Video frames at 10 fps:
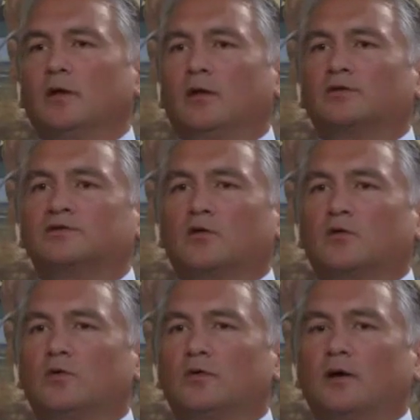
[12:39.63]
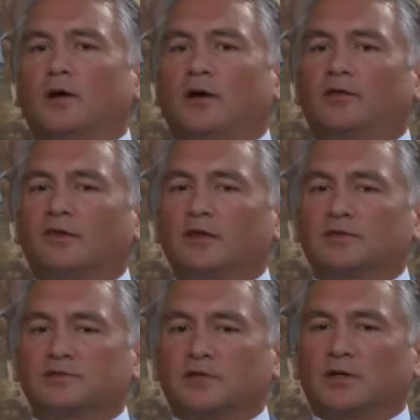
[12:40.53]
So I think
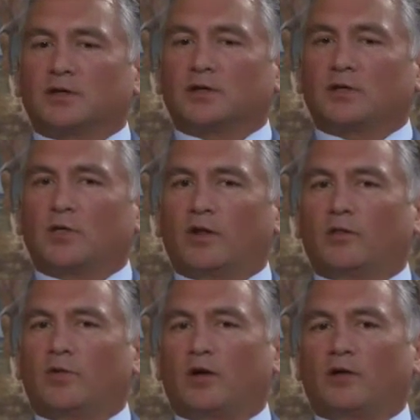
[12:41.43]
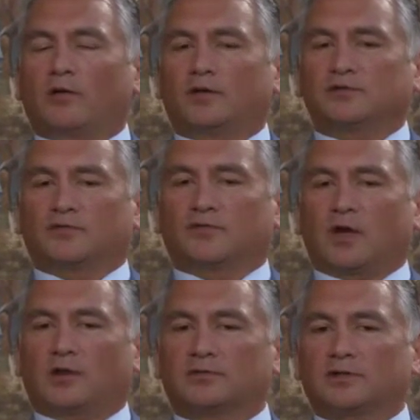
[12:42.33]
one of the priorities of
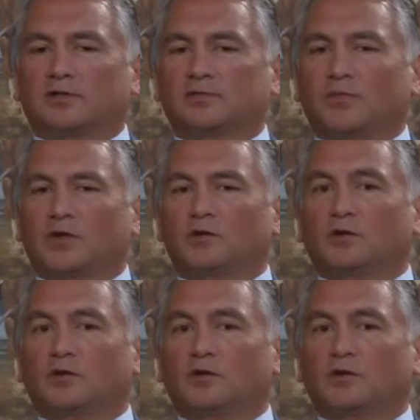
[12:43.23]
council has been